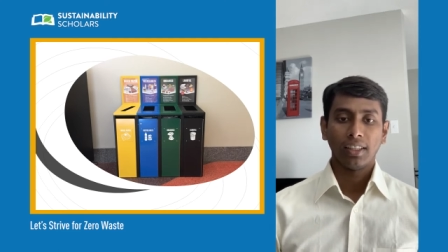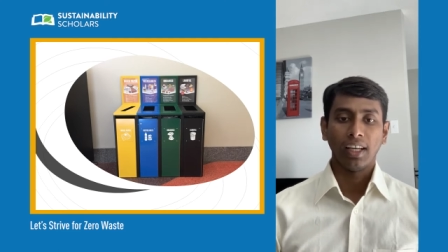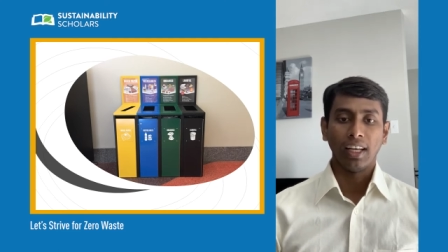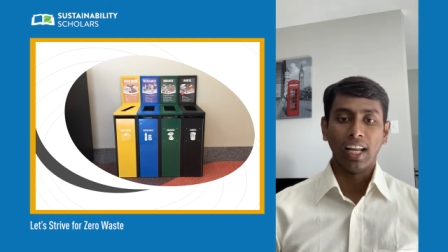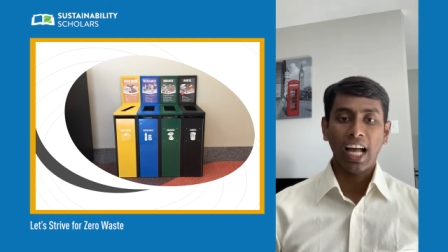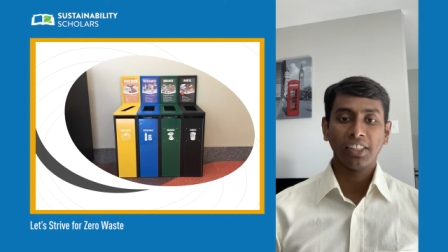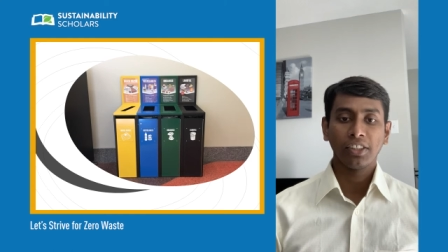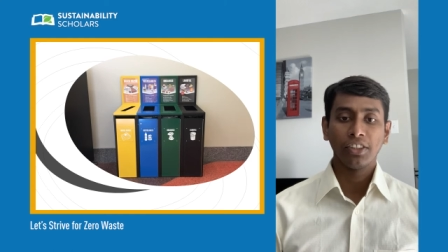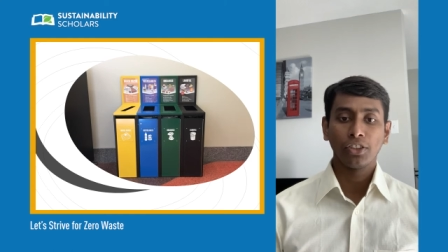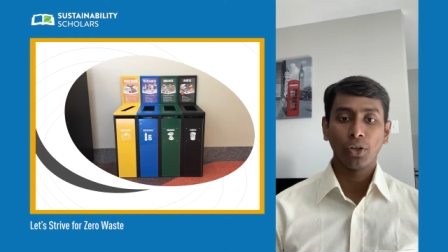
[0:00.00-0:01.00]
The last
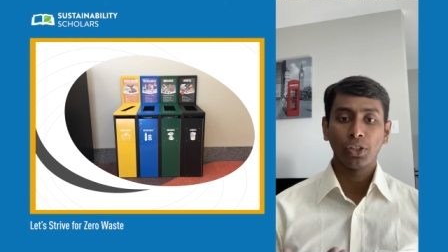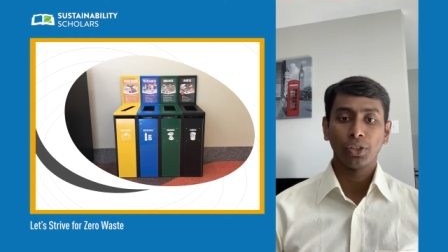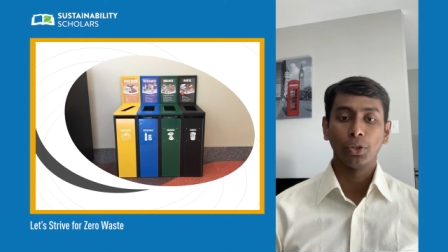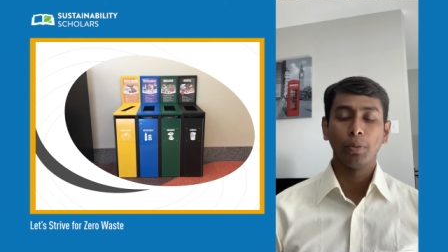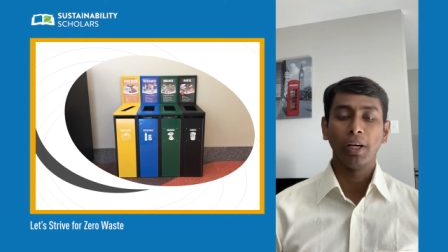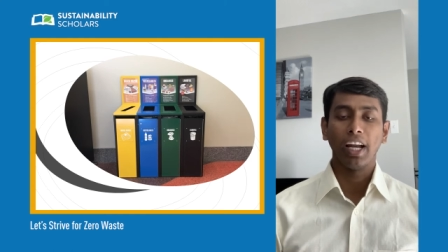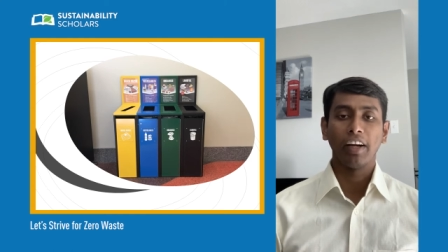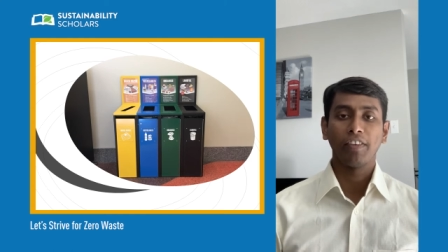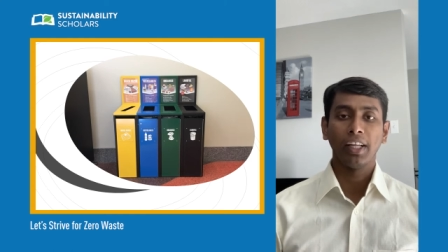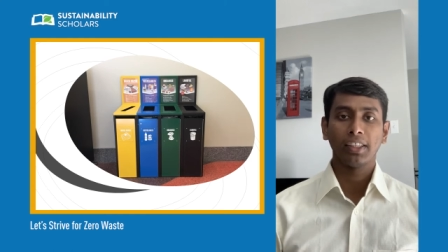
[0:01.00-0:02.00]
resort should be
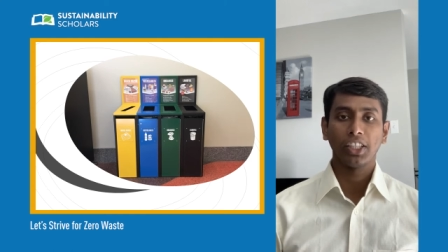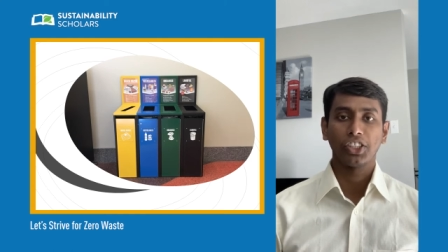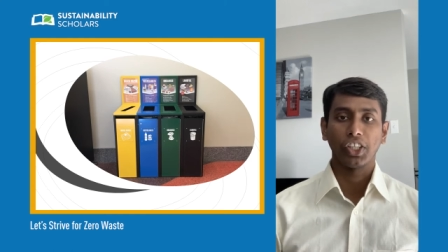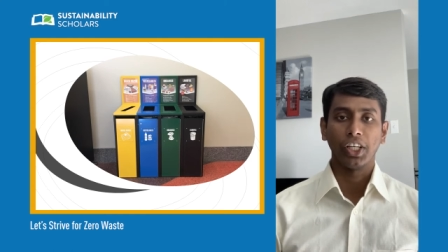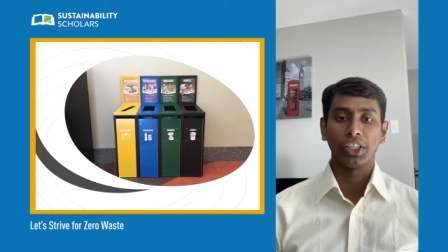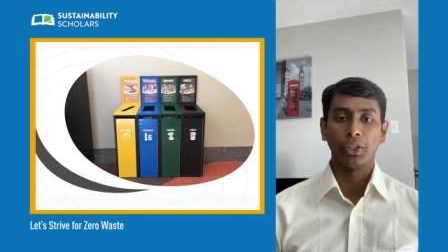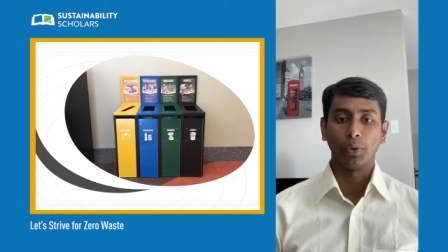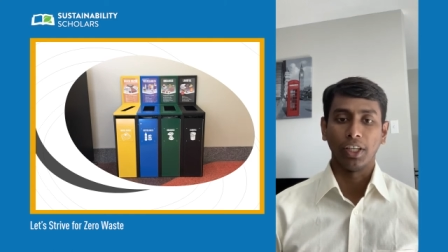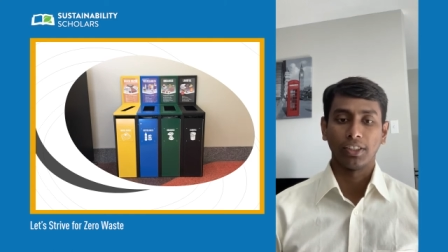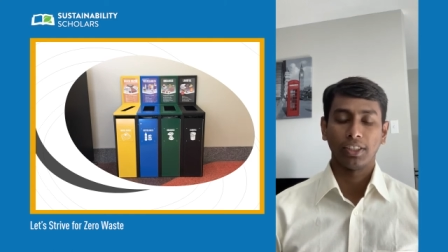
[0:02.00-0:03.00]
landfilling the generated
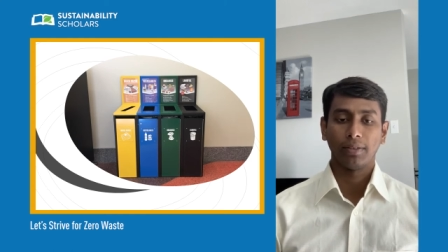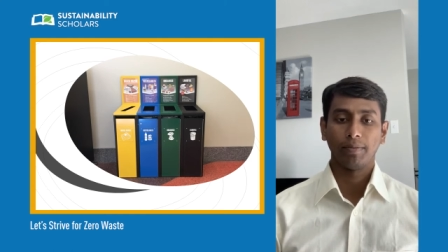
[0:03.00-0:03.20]
waste.